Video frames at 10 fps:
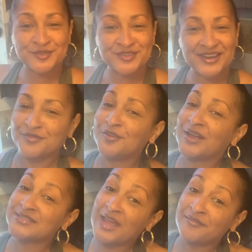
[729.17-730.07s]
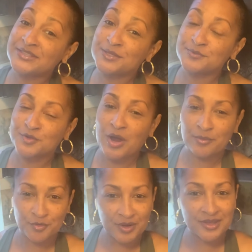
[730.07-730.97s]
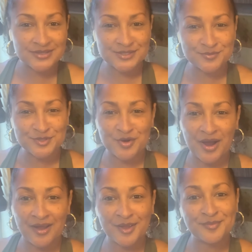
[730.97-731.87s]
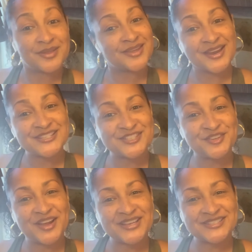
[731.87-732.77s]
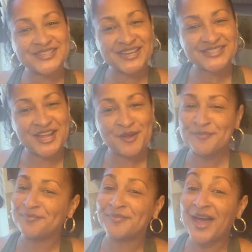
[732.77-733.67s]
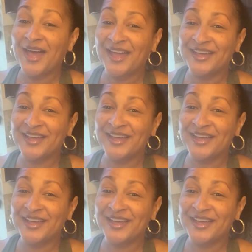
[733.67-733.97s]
And if you guys haven't subscribed, go ahead and subscribe, and I'll see you guys next time. Bye.